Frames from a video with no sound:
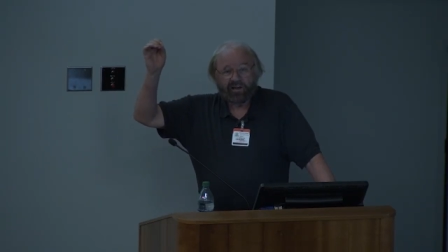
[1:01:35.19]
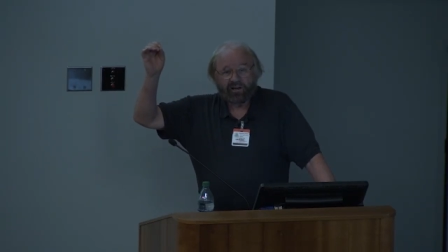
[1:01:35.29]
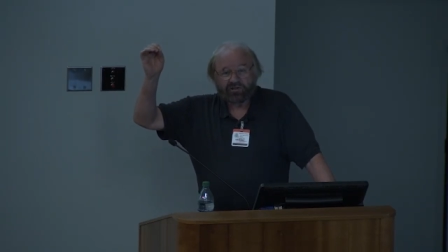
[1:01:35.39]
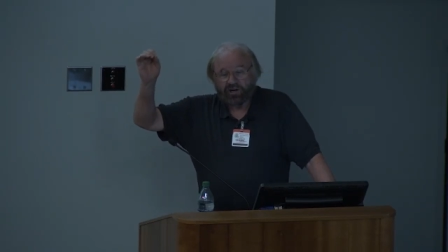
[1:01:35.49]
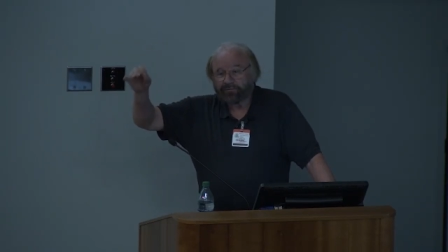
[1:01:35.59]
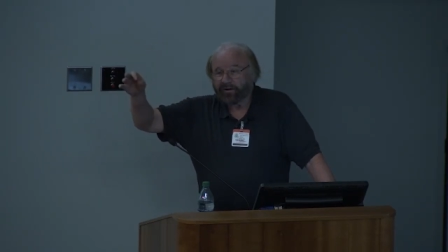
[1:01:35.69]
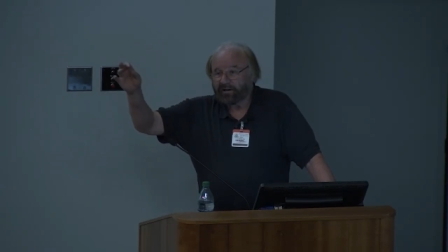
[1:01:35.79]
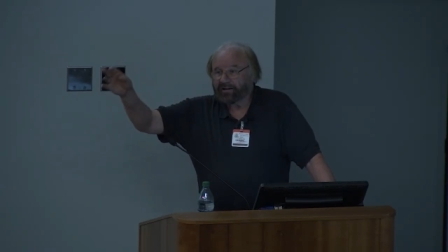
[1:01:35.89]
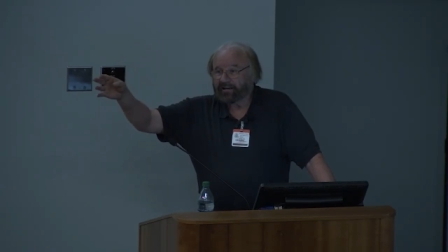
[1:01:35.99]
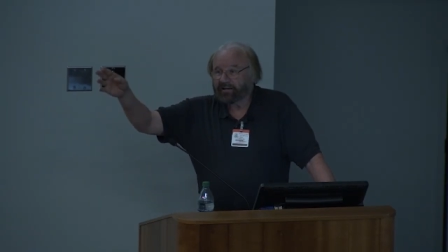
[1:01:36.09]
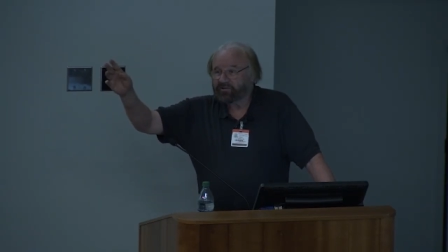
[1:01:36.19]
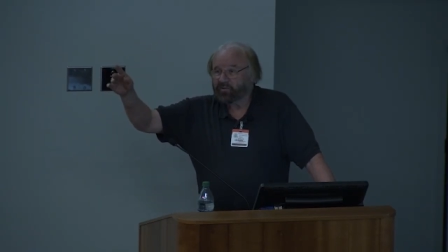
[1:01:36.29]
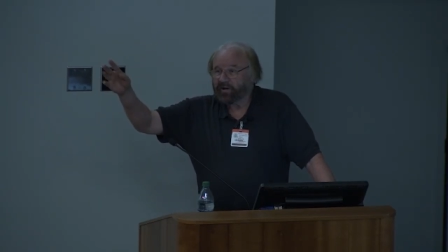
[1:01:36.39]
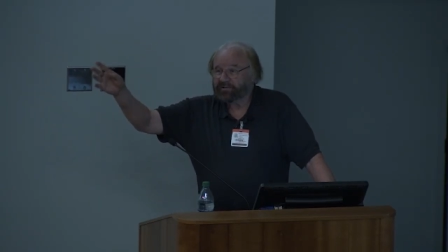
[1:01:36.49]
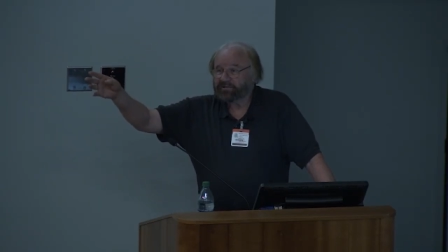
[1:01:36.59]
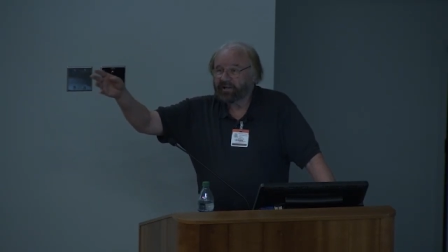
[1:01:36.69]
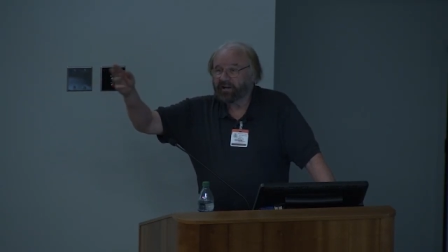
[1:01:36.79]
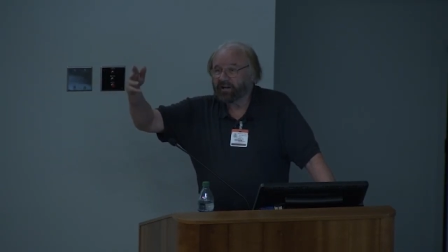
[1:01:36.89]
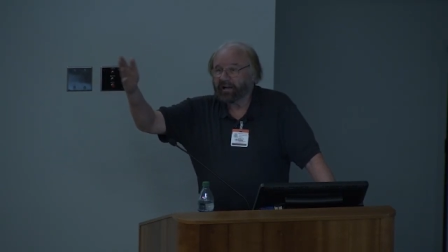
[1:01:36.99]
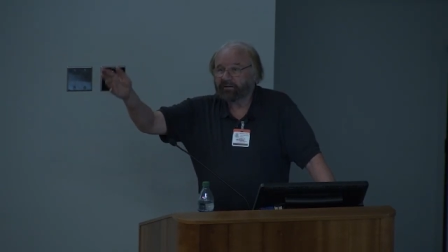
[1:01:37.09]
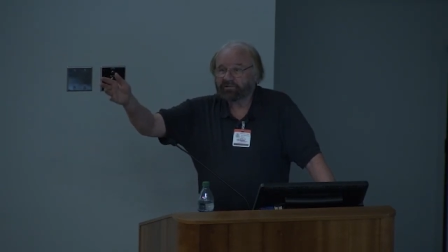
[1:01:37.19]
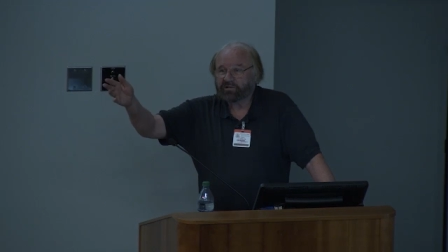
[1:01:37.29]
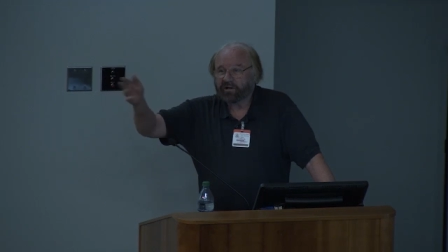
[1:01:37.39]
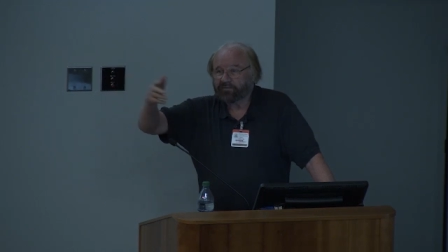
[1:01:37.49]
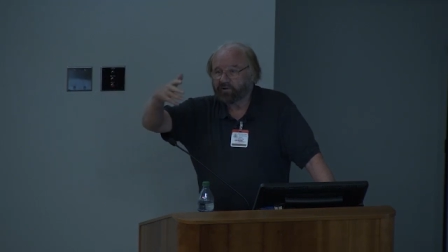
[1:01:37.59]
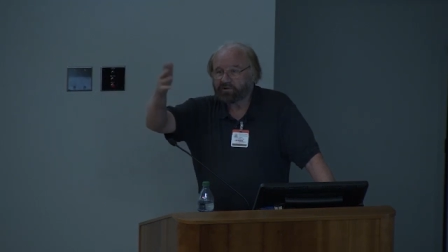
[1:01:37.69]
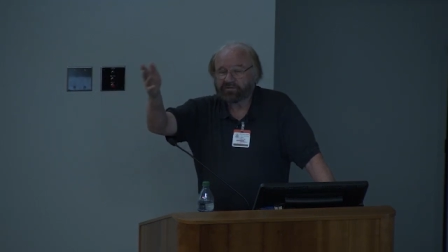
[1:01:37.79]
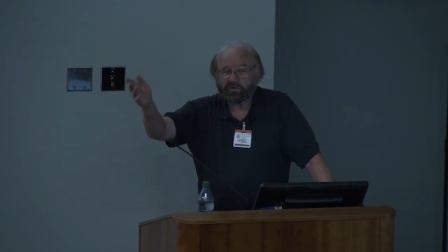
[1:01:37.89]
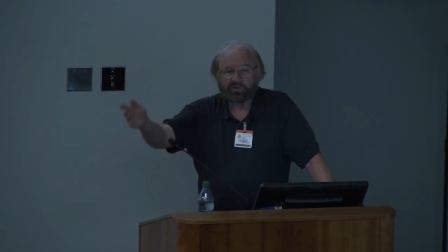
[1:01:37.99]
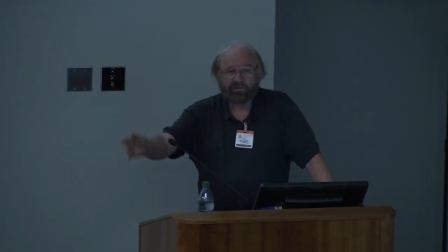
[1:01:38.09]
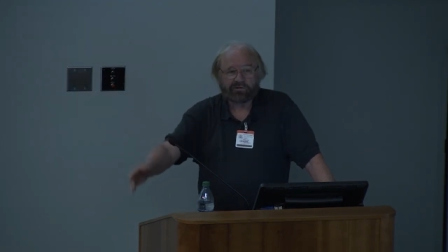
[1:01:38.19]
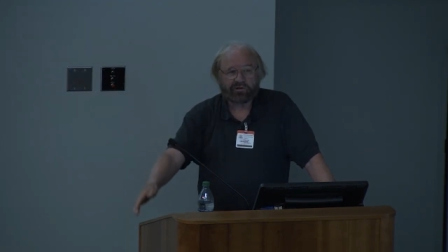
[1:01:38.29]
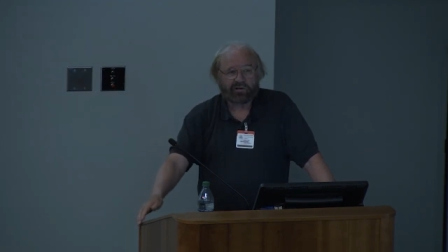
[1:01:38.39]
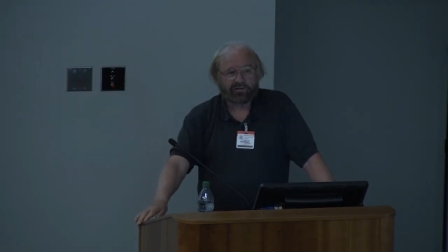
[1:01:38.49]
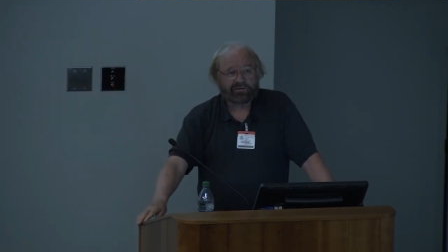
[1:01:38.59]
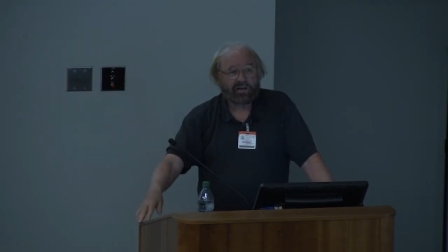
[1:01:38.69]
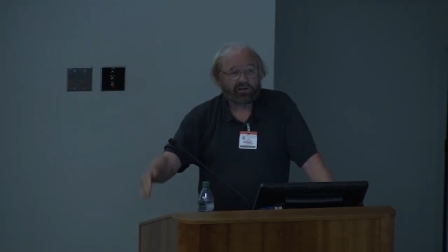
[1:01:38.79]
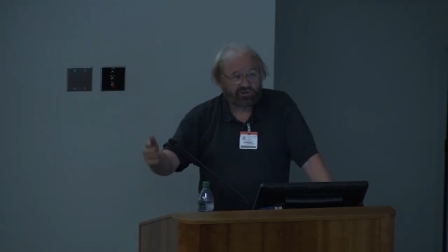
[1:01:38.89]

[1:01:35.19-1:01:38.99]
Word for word: uh, Shaofeng Li 2010 in language learning, for those of you who read the journals,